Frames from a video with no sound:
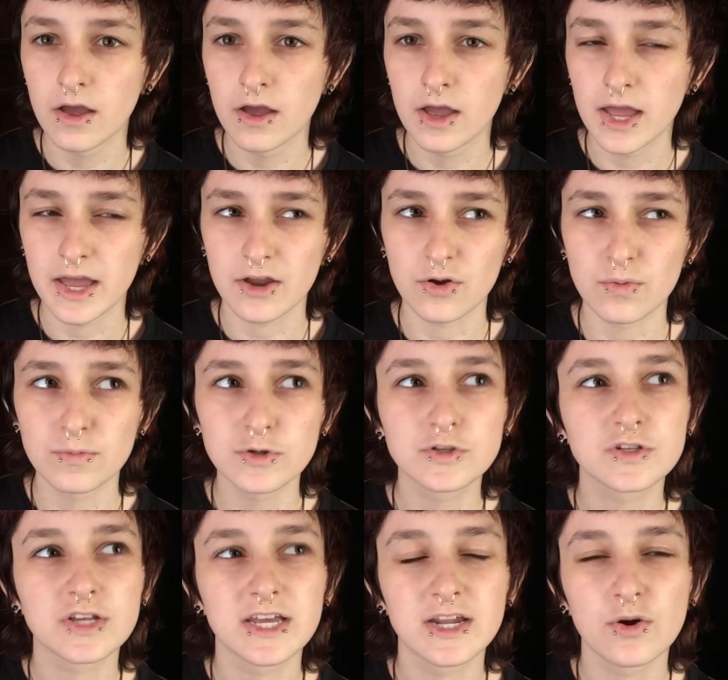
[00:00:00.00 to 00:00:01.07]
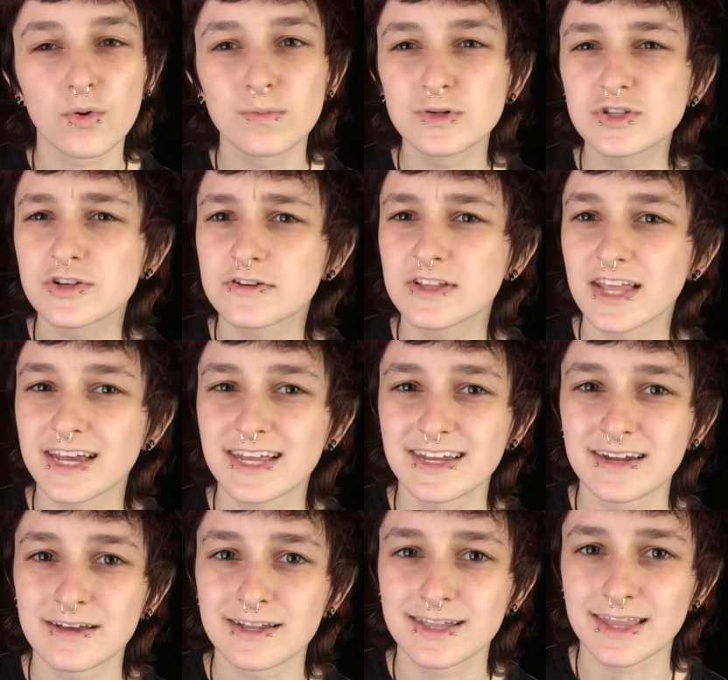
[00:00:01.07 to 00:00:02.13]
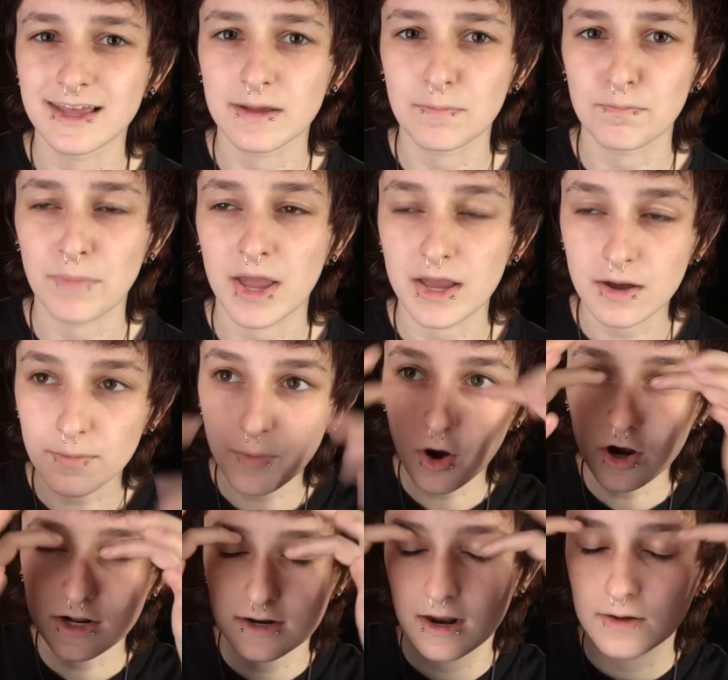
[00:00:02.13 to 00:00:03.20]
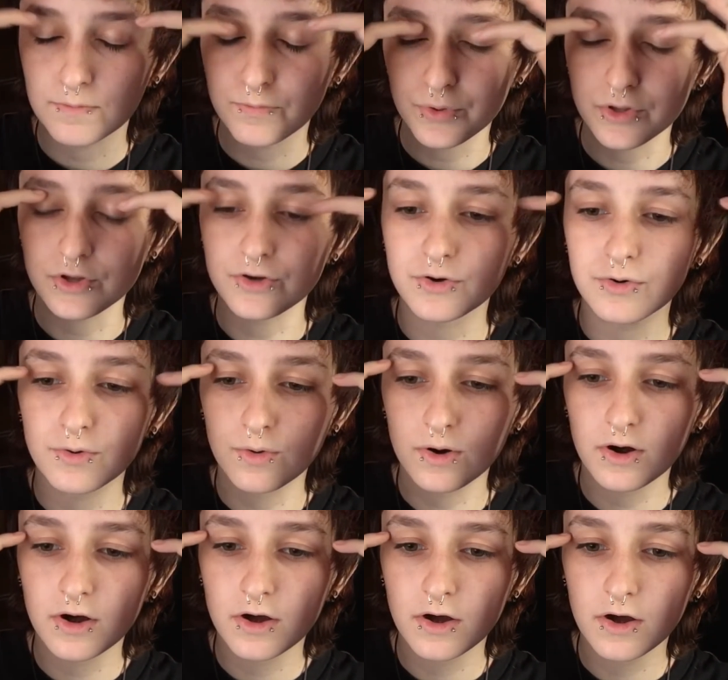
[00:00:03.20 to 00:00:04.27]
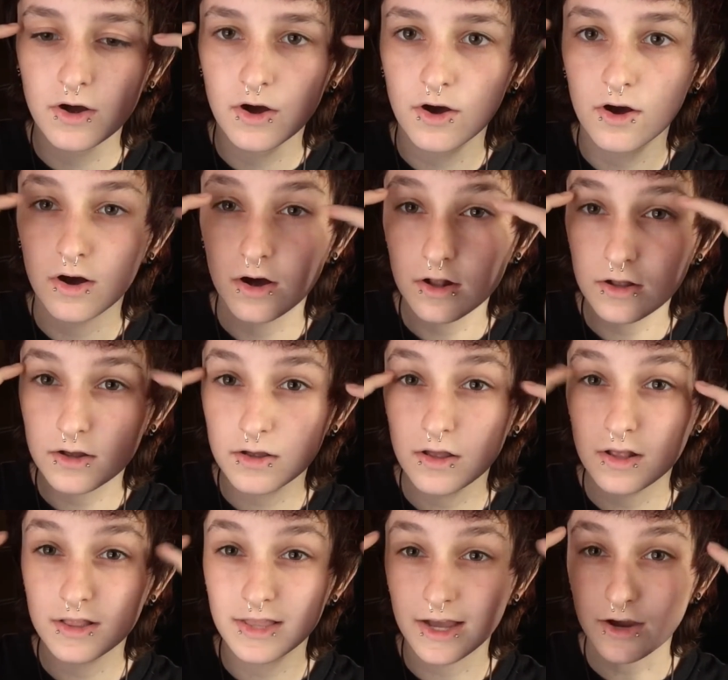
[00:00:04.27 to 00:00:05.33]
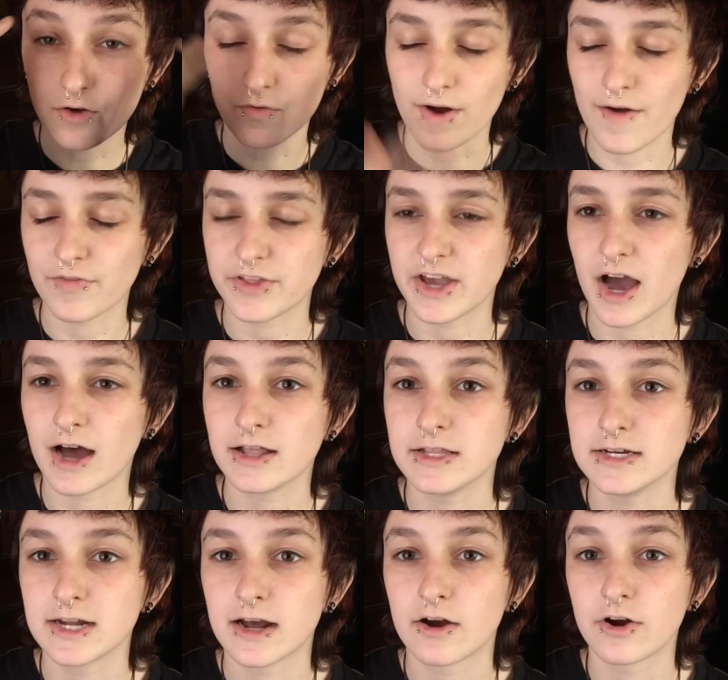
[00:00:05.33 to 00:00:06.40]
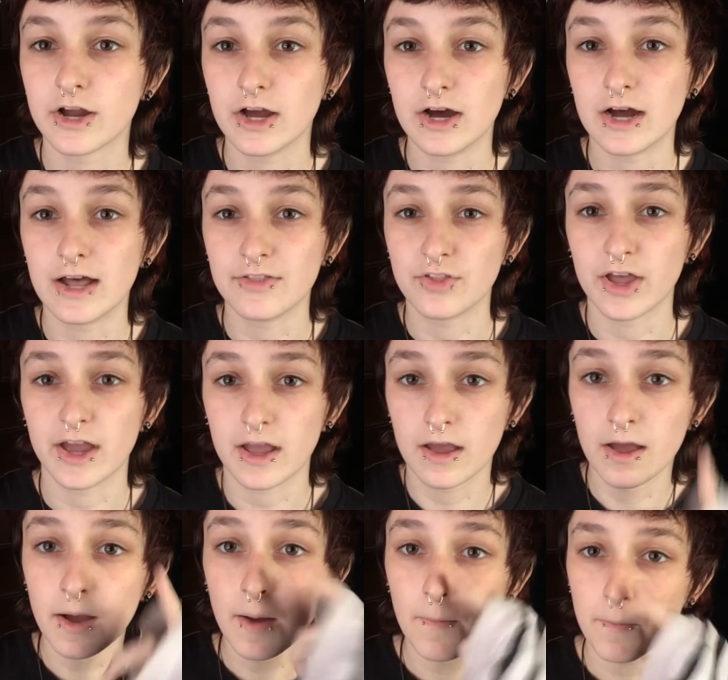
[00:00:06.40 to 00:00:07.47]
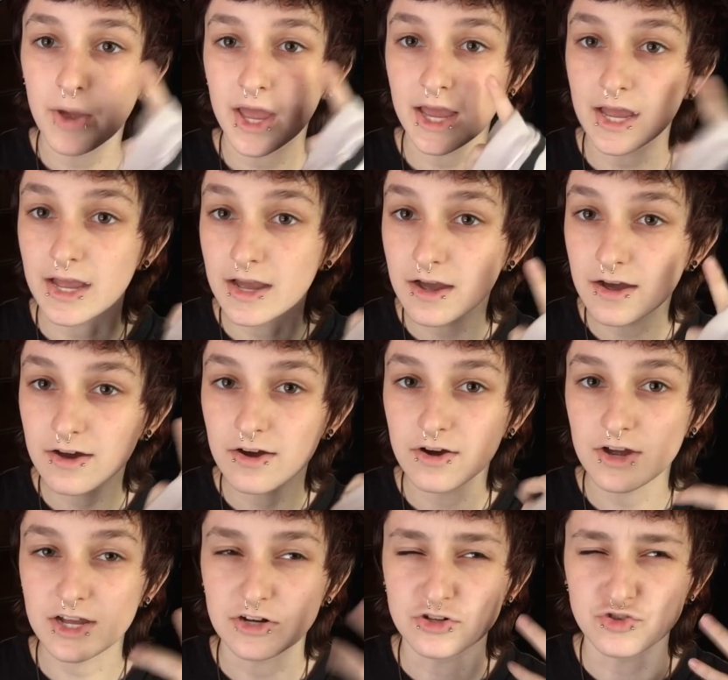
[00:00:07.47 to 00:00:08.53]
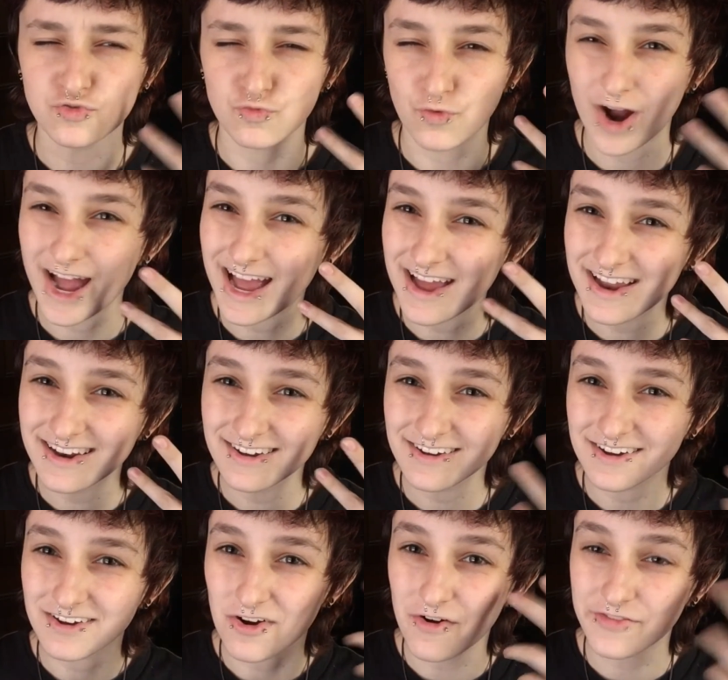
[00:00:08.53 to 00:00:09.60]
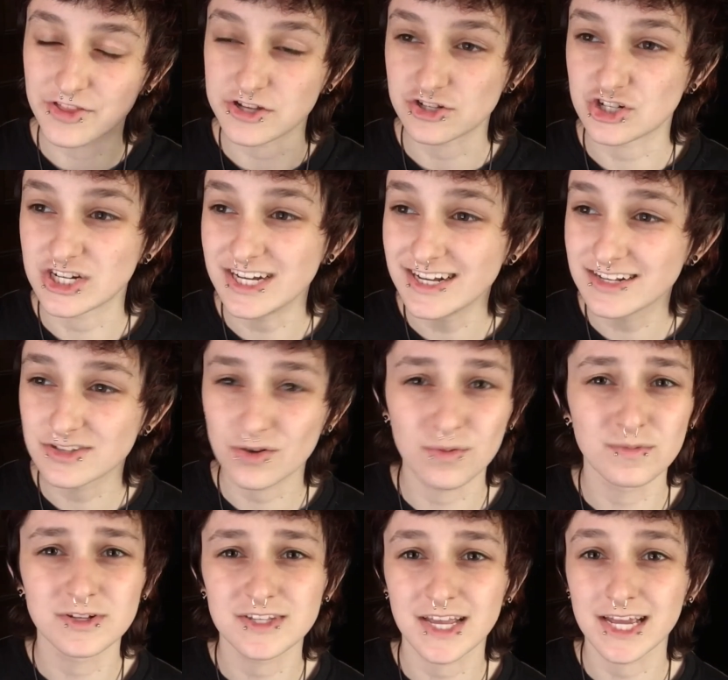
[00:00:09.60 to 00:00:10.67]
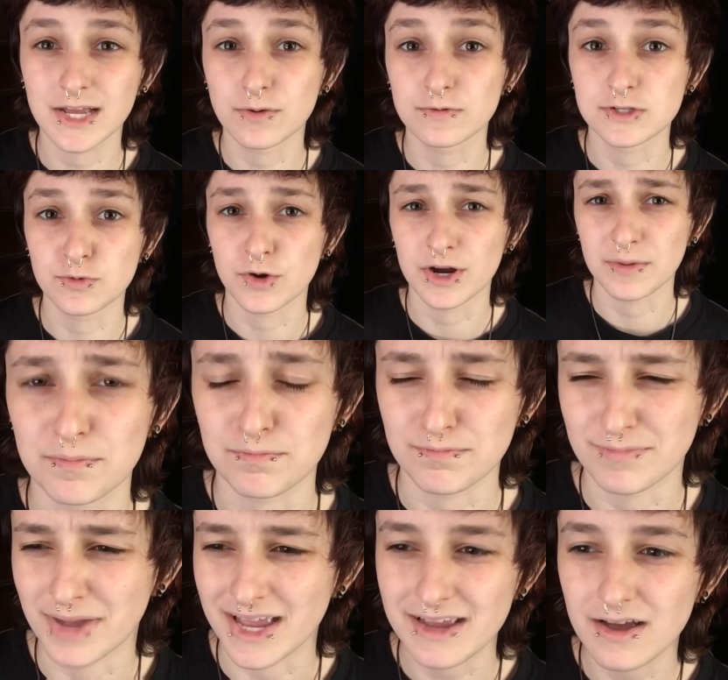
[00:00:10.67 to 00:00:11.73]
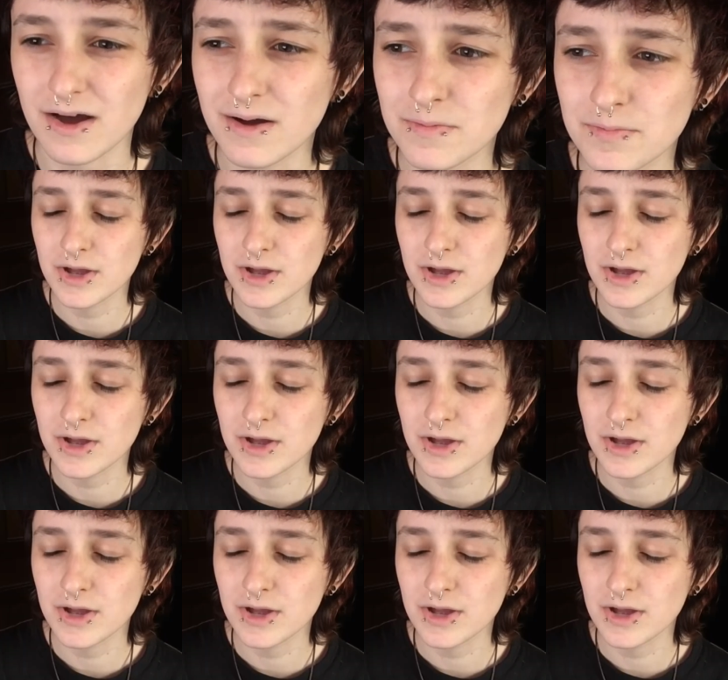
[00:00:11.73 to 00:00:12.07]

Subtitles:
It almost looked like it had like makeup on. It had blue like around the eyelid area and like pinkish red on the cheeks, almost like it was wearing makeup.